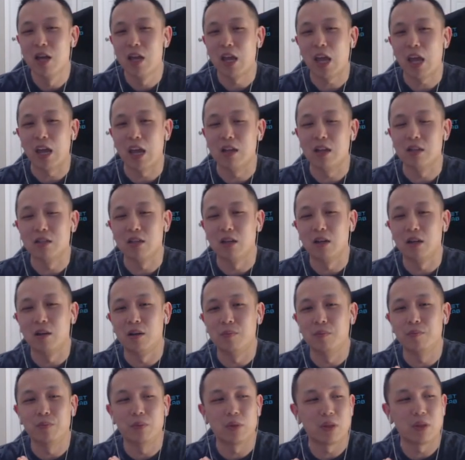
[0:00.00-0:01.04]
and
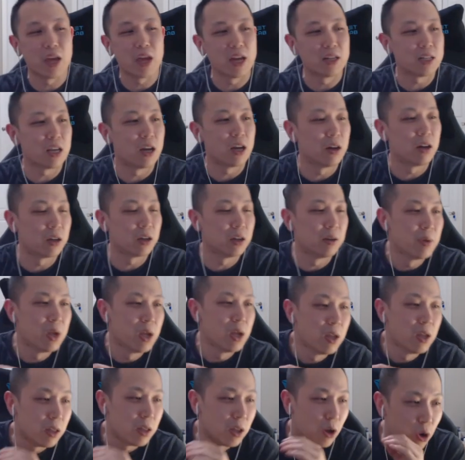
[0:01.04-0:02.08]
that Dialga
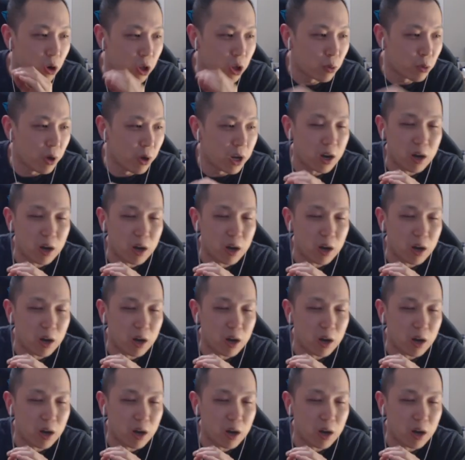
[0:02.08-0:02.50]
Earthquake